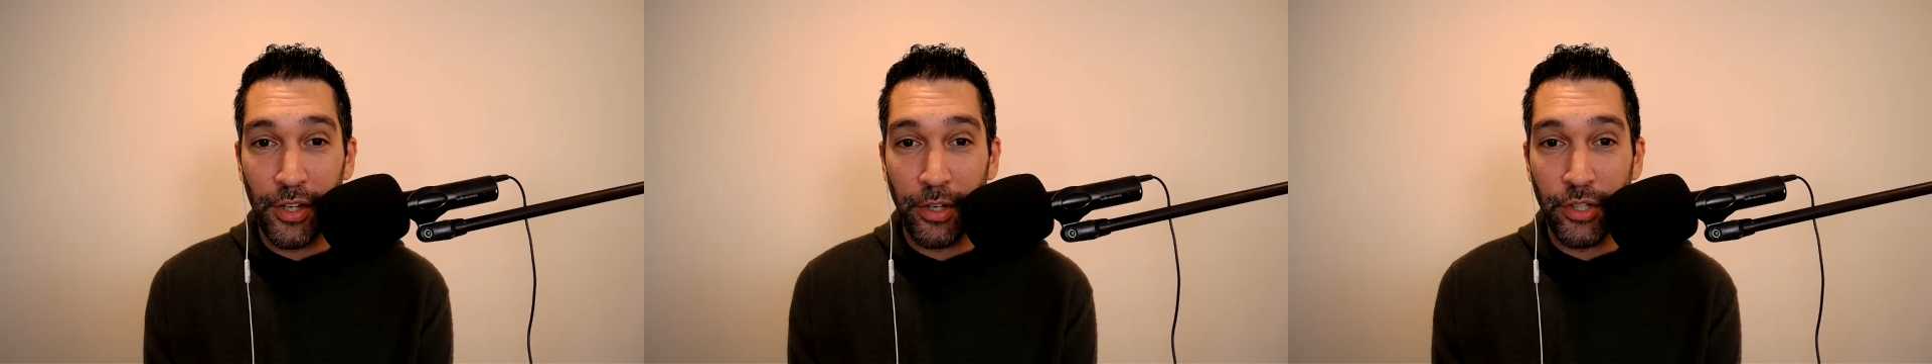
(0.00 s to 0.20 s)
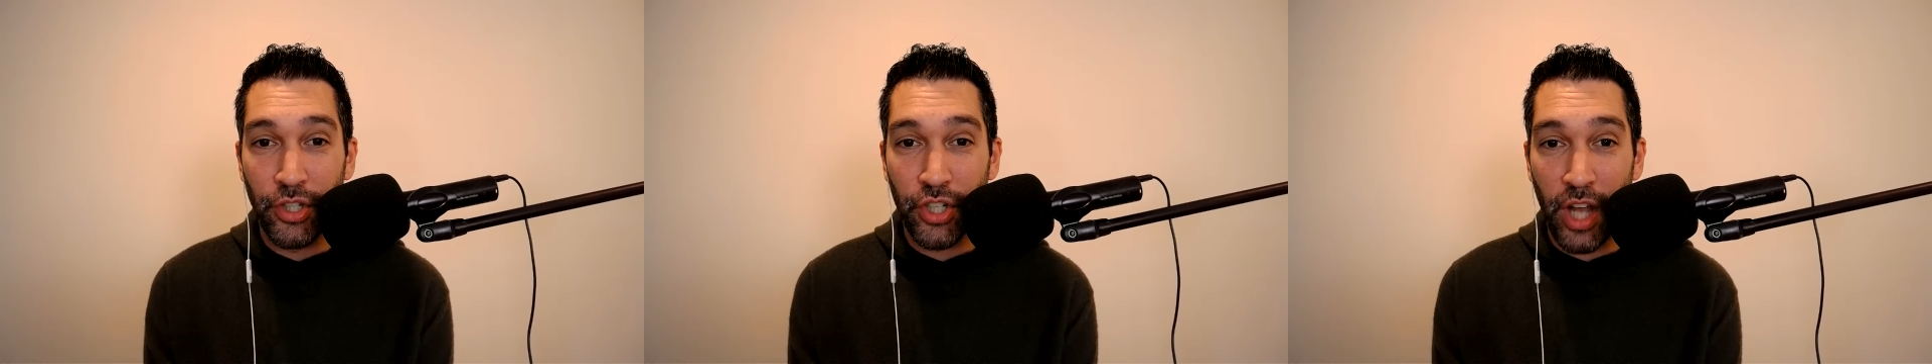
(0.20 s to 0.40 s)

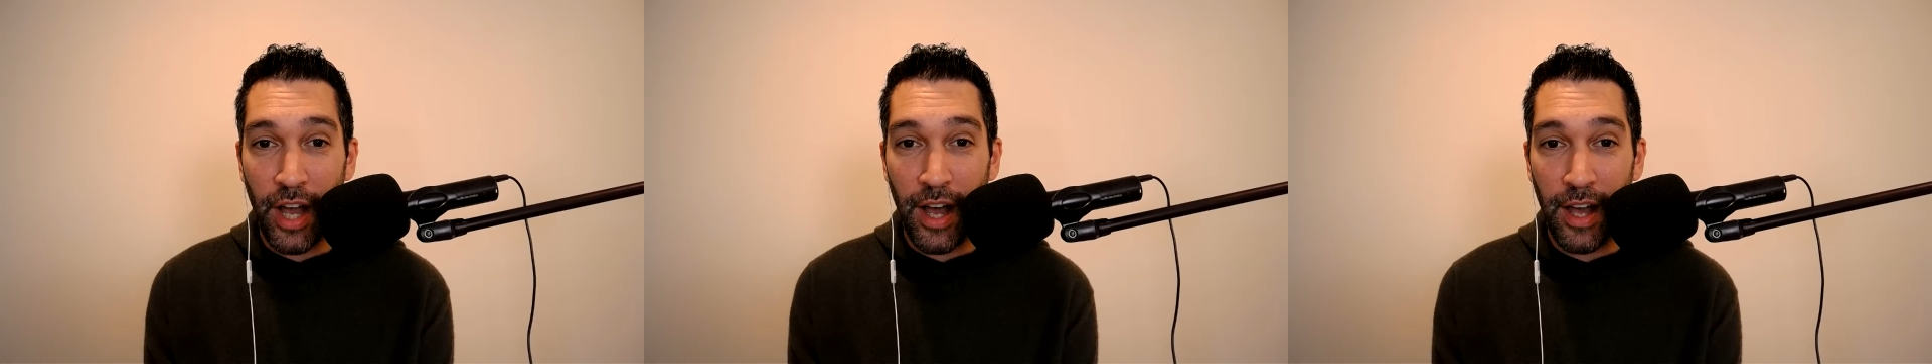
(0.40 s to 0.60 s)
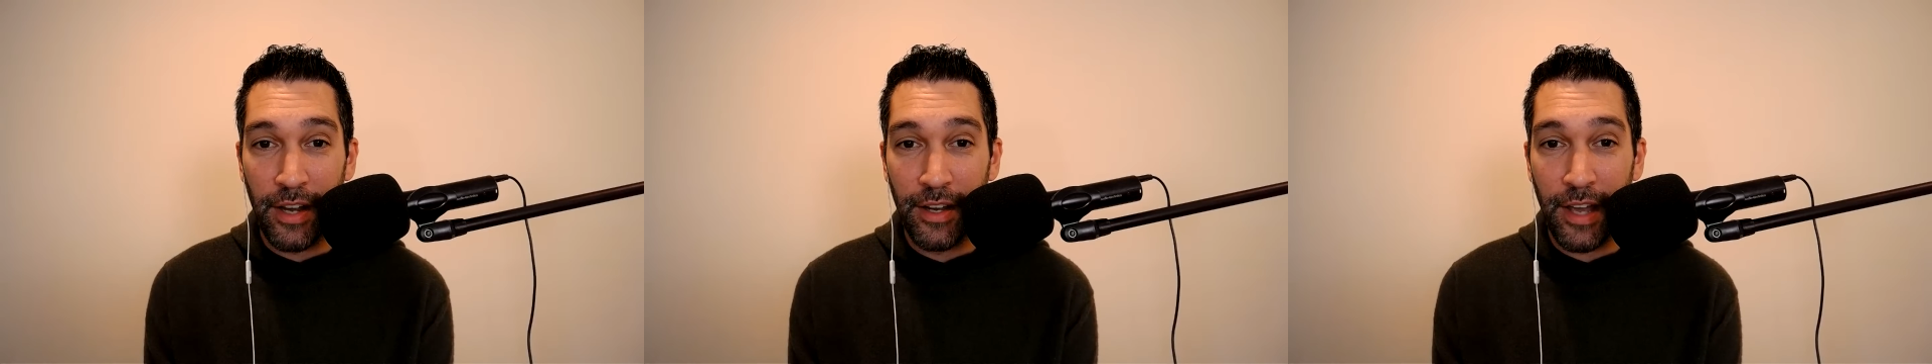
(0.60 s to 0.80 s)

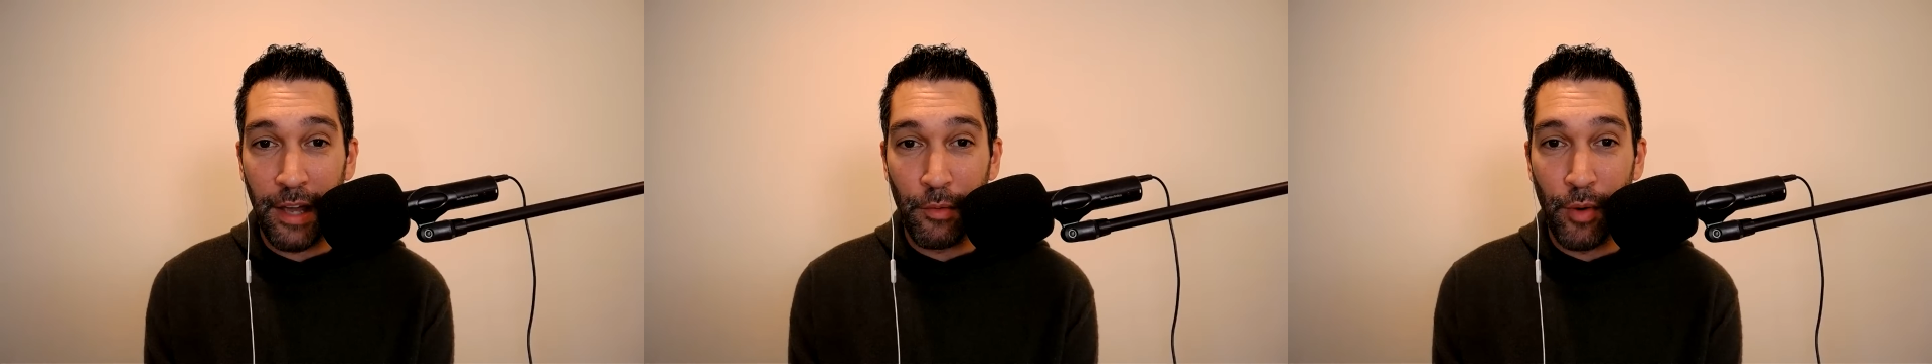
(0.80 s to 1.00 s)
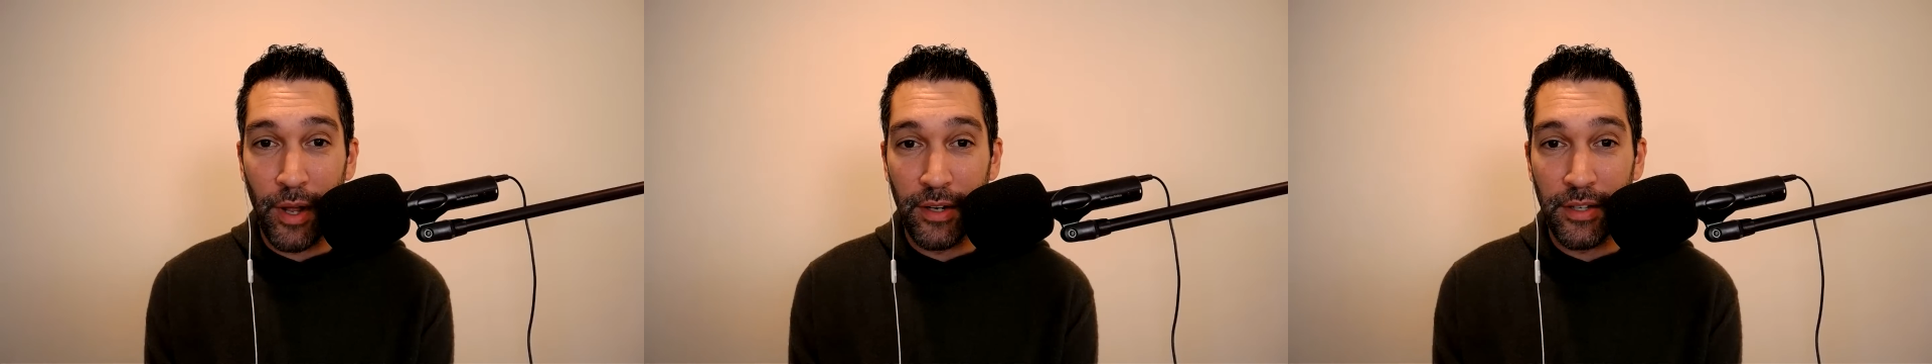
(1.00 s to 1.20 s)
shot at
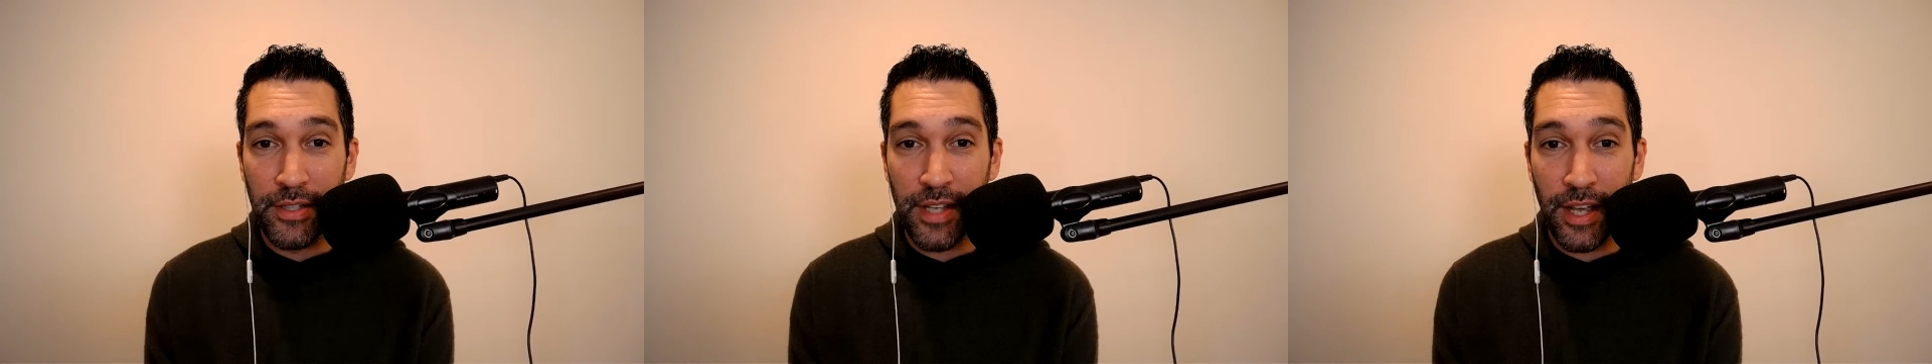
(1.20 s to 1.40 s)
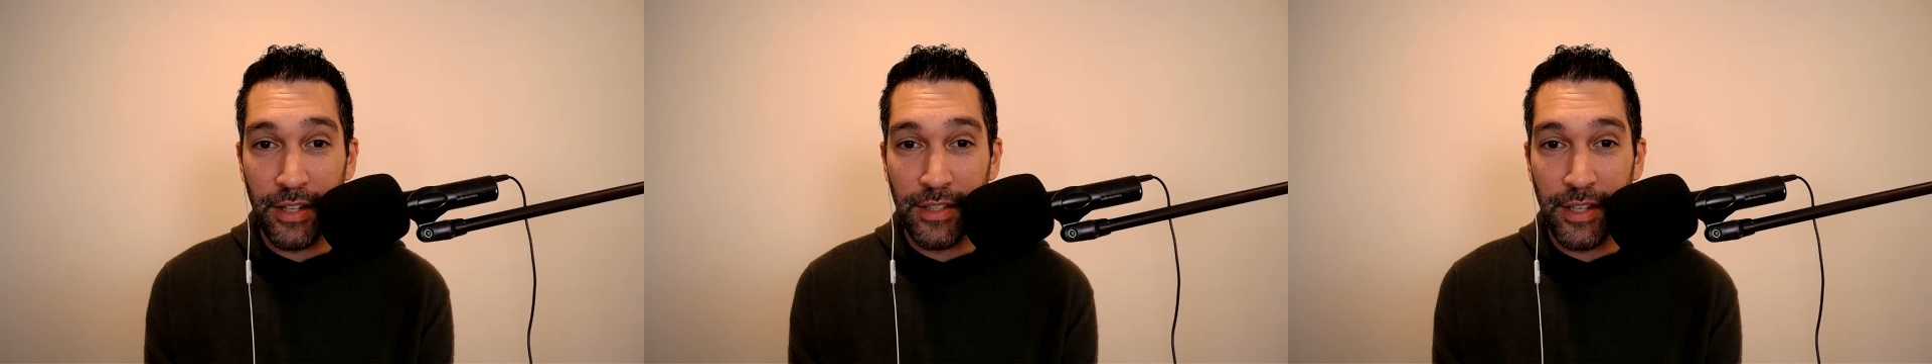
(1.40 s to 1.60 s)
Ron
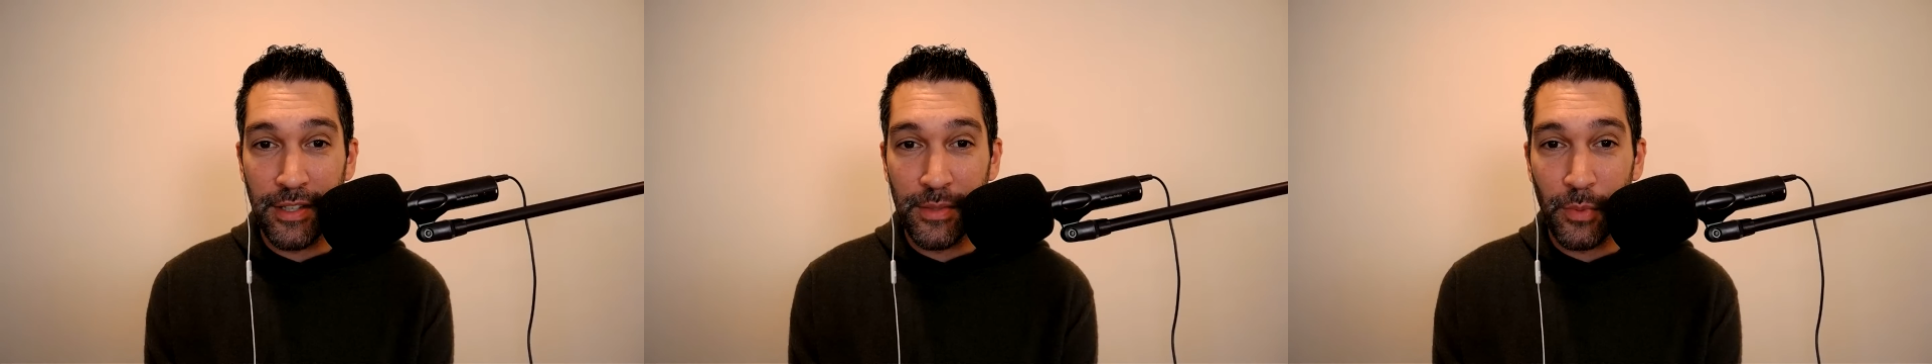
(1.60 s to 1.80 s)
DeSantis.